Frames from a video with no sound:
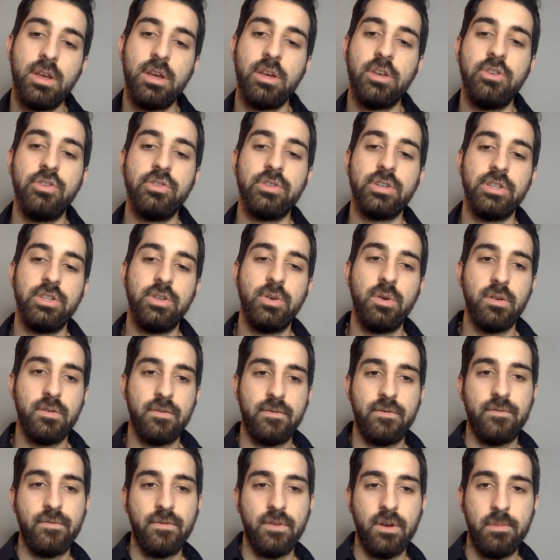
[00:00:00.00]
You can do it
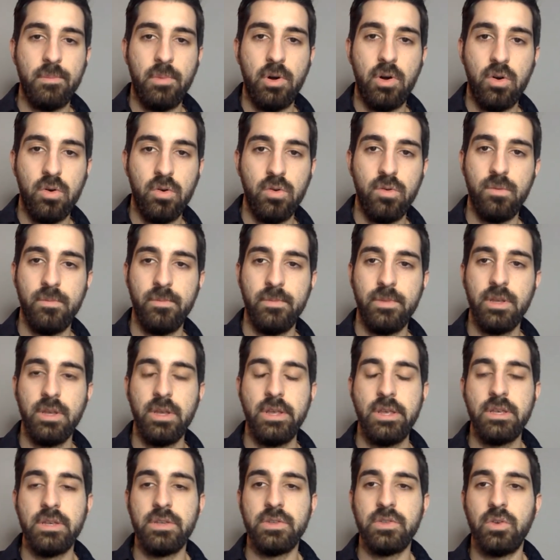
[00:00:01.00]
from home.
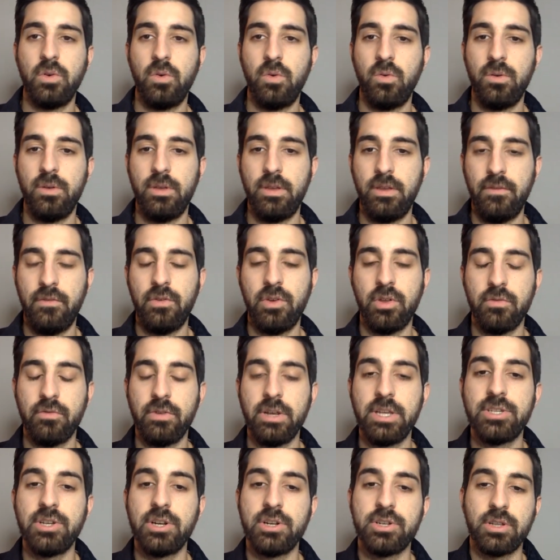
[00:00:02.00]
So if you can
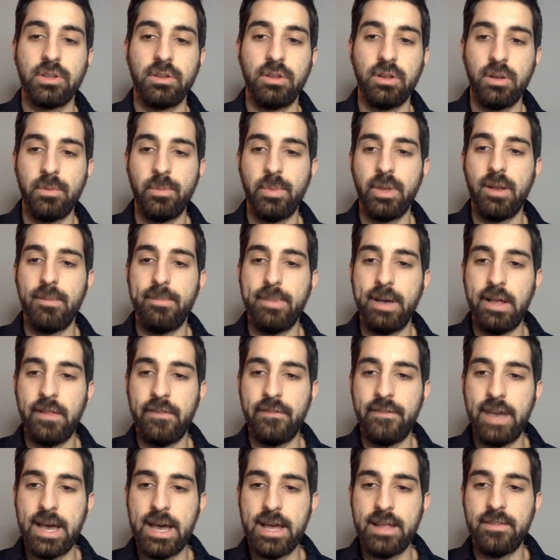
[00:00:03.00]
research a little bit
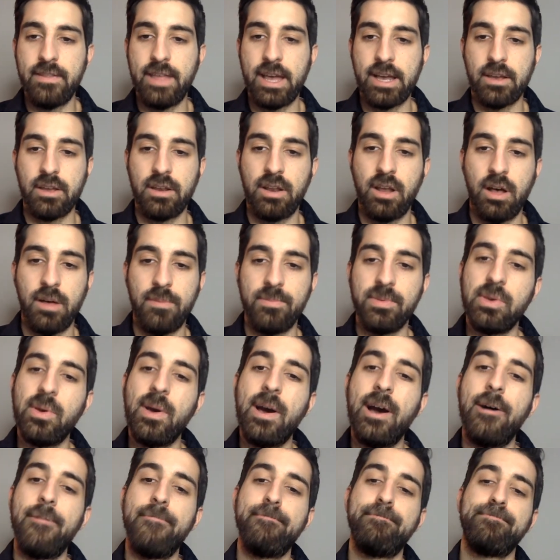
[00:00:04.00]
about that, that could help you
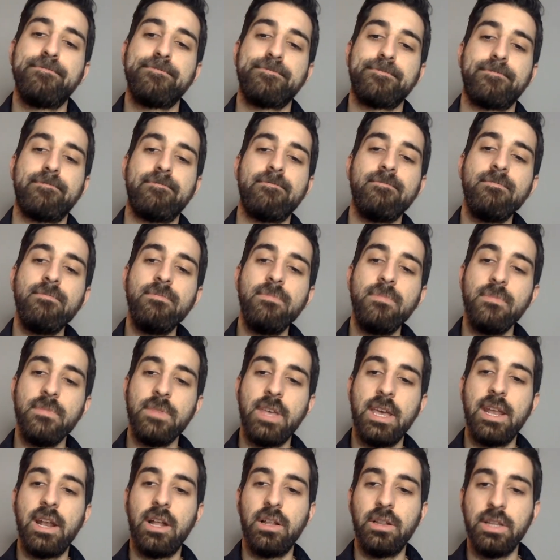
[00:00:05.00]
out.
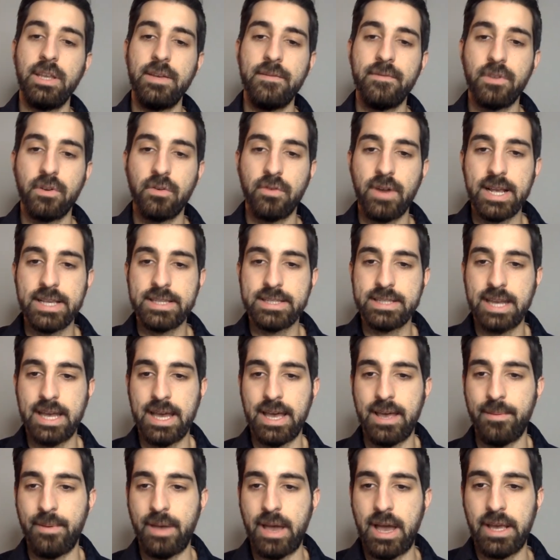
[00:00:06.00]
And I'll leave the rest.
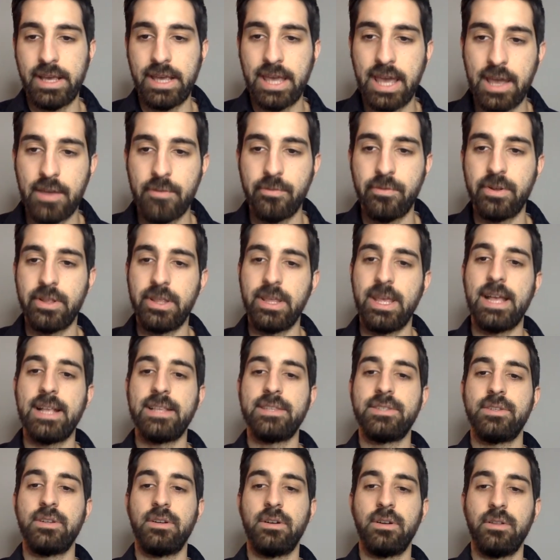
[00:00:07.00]
I can't really
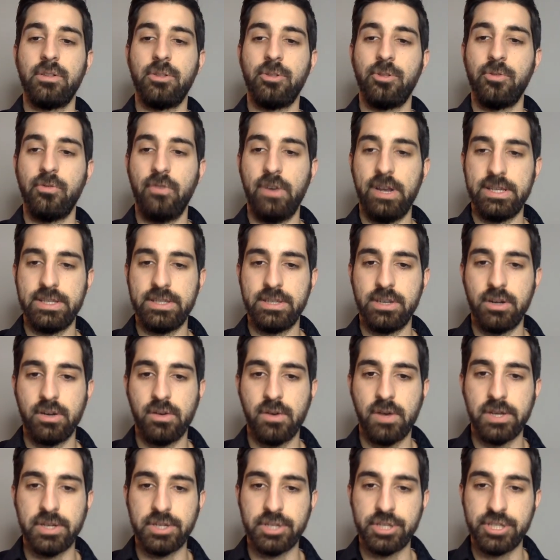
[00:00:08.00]
answer the rest of your
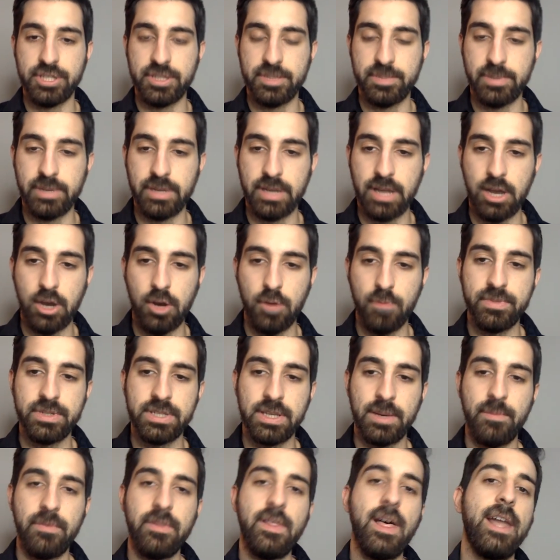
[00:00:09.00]
questions, but I hope
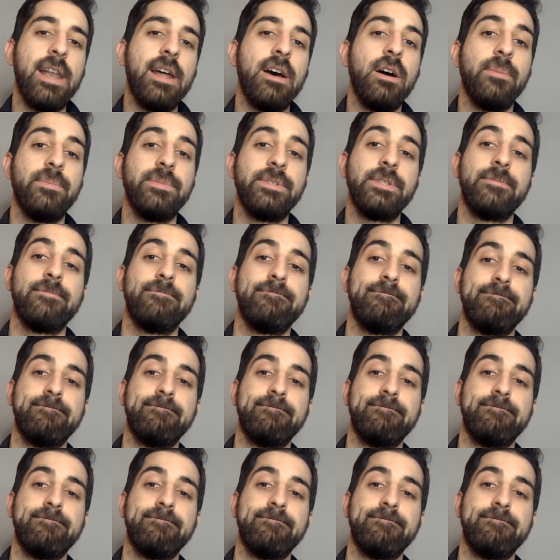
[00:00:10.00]
some of that helped.